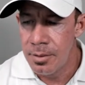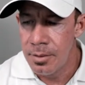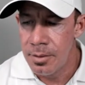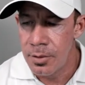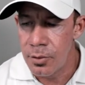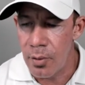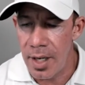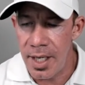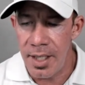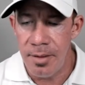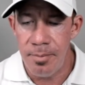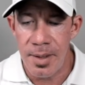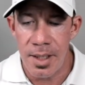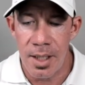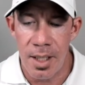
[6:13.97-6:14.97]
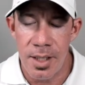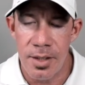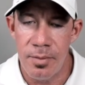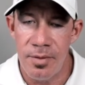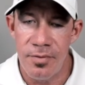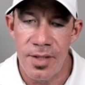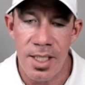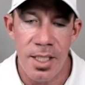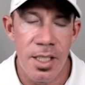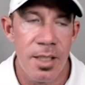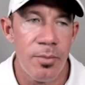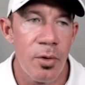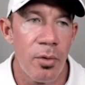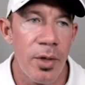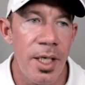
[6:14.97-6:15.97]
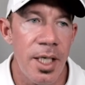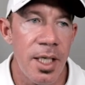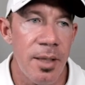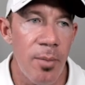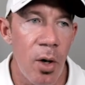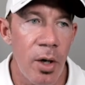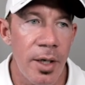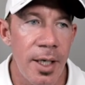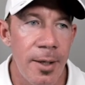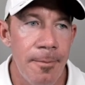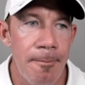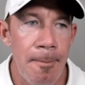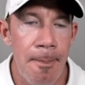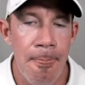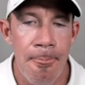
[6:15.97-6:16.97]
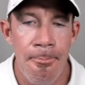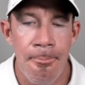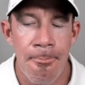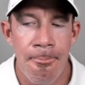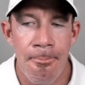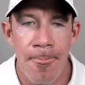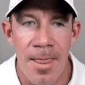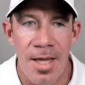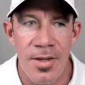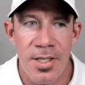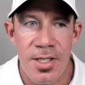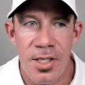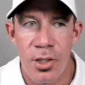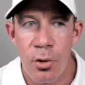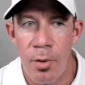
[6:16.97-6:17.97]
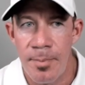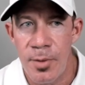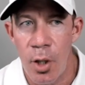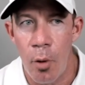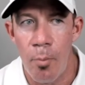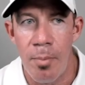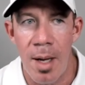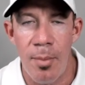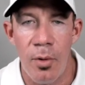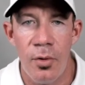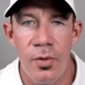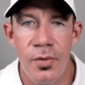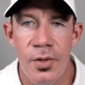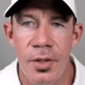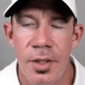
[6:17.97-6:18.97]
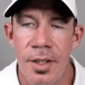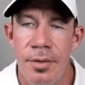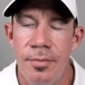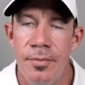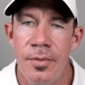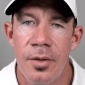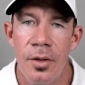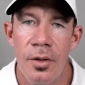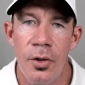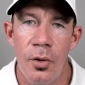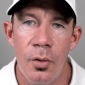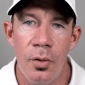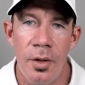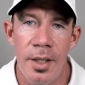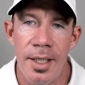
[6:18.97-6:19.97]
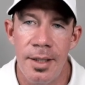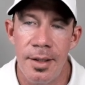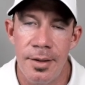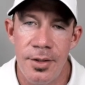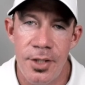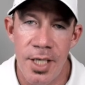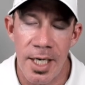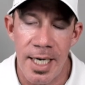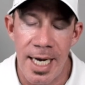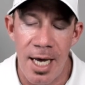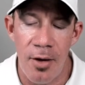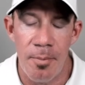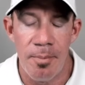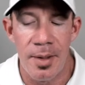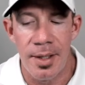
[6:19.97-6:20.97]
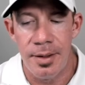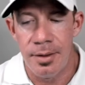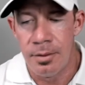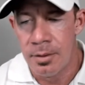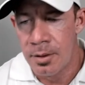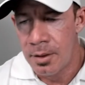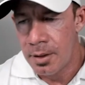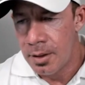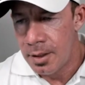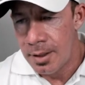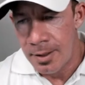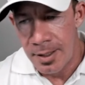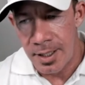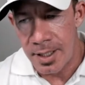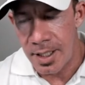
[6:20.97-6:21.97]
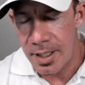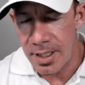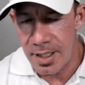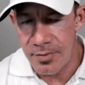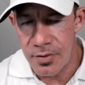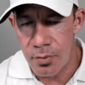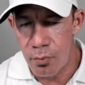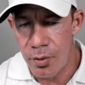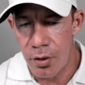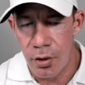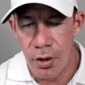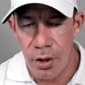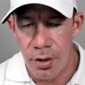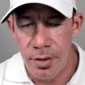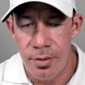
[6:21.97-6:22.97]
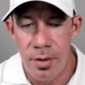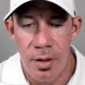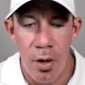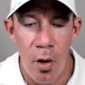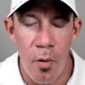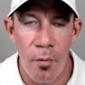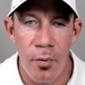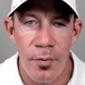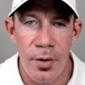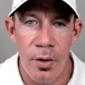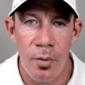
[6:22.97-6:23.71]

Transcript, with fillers: trading because we've seen some green in the market. This is Crypto Bubbles. You can Google it and check it out. But again, gives a real good overview